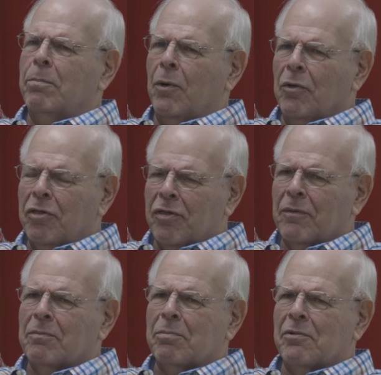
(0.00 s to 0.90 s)
both
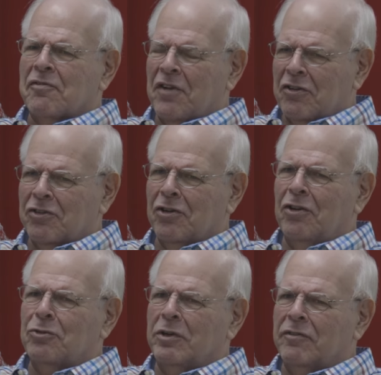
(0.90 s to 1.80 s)

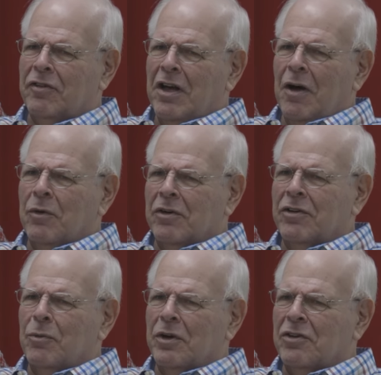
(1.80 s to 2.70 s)
professionals.
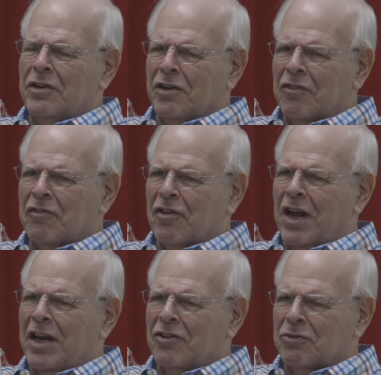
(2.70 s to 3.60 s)
We're dear
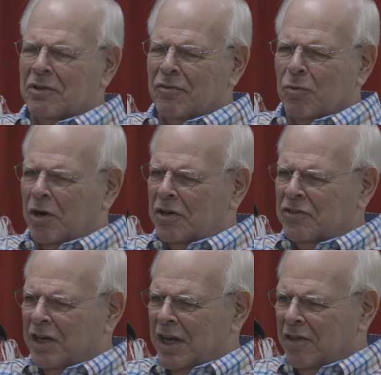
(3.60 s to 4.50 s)
friends. We've
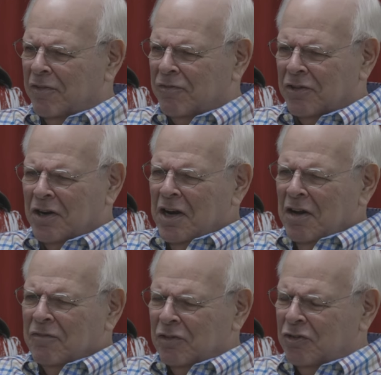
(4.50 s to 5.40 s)
worked together
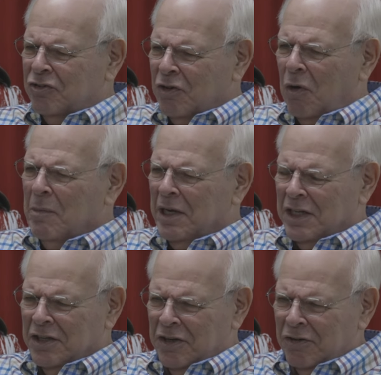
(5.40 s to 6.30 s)
for so many
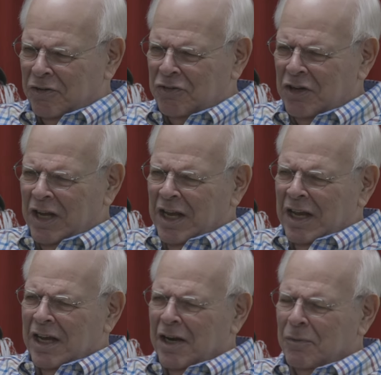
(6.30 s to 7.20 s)
years.
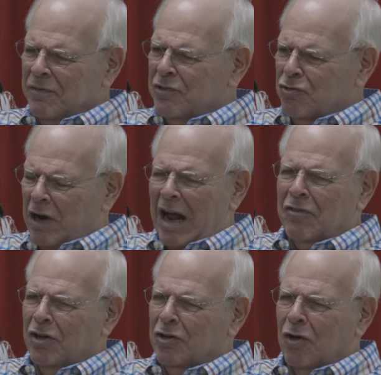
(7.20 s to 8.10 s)
We've
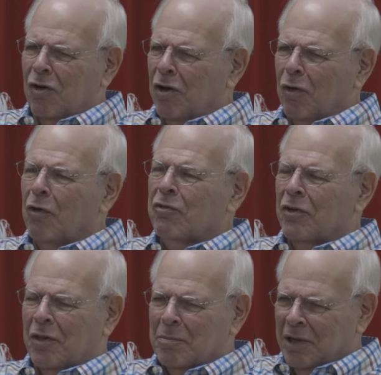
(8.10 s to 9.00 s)
traveled all
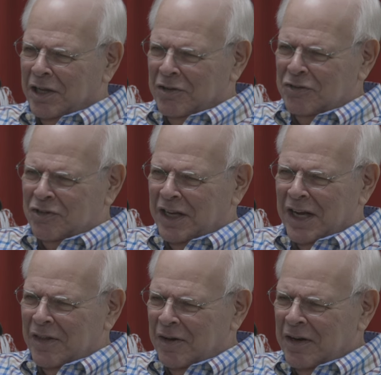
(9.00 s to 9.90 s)
over the place
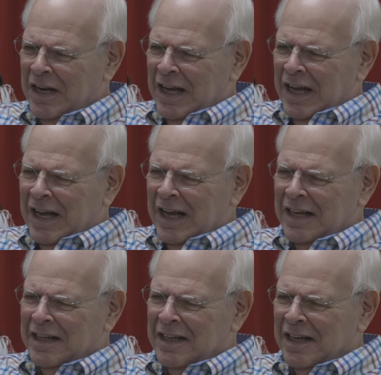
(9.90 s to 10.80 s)
together.
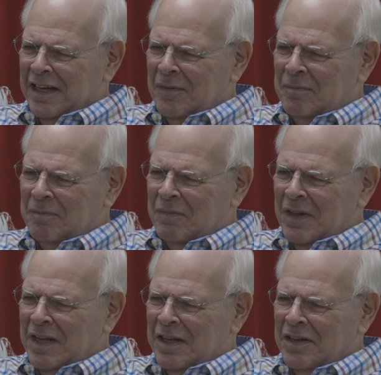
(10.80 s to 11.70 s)
And,
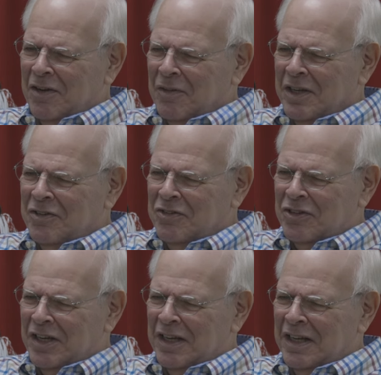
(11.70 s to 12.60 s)
no, he's,